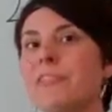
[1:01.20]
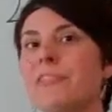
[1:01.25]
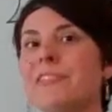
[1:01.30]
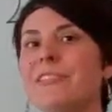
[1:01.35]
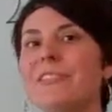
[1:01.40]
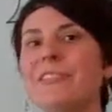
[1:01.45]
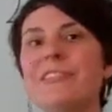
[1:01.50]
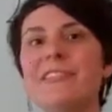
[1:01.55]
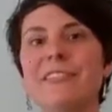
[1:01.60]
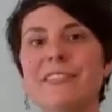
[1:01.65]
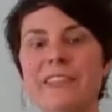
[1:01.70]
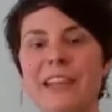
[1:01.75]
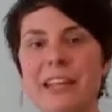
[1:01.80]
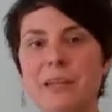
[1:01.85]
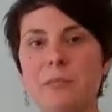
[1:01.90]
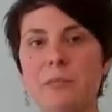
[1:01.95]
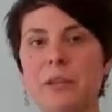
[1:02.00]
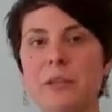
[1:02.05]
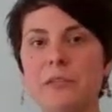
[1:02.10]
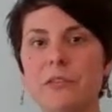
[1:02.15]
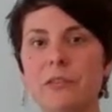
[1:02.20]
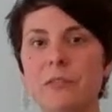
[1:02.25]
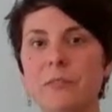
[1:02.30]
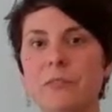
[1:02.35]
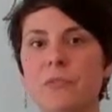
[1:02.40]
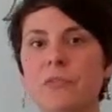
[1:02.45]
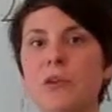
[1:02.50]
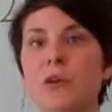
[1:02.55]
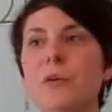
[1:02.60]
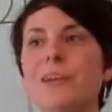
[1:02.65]
this is a statement.
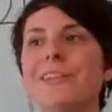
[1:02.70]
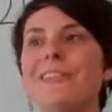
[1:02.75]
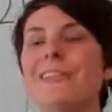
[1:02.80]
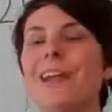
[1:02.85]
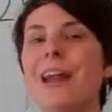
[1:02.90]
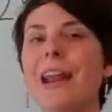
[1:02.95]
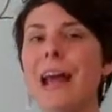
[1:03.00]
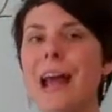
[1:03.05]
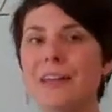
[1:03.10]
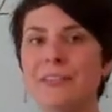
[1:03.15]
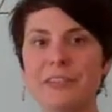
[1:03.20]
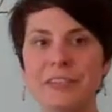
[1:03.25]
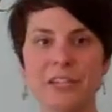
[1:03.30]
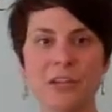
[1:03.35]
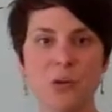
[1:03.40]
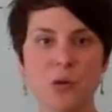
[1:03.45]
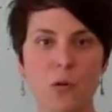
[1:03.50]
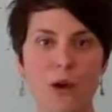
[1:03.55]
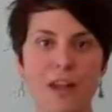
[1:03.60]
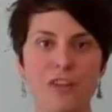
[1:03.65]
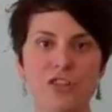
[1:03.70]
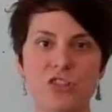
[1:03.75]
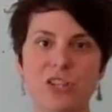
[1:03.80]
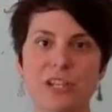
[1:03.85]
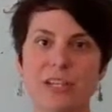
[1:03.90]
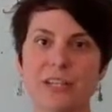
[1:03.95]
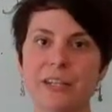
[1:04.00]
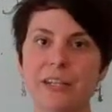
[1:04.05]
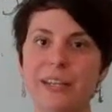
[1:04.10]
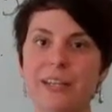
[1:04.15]
So it's not asking a
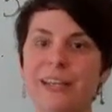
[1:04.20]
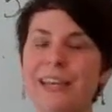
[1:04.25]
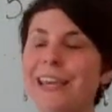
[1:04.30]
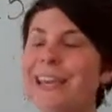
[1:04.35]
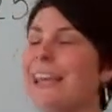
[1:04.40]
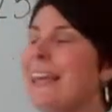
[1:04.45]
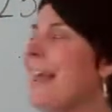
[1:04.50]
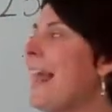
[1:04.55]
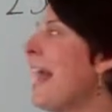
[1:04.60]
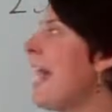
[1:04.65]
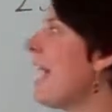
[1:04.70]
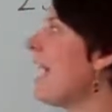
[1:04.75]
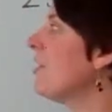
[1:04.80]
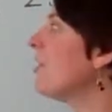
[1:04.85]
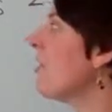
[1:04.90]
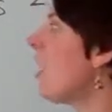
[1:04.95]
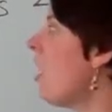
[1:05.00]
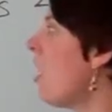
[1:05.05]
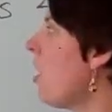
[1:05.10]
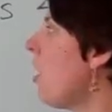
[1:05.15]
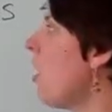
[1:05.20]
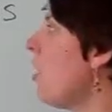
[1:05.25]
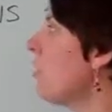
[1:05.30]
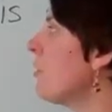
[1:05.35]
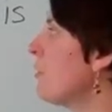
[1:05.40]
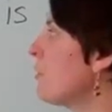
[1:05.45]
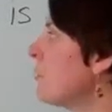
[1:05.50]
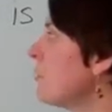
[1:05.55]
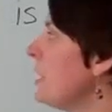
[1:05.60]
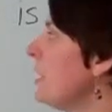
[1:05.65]
question. It has
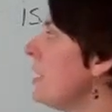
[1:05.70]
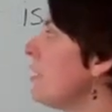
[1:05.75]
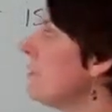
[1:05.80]
all three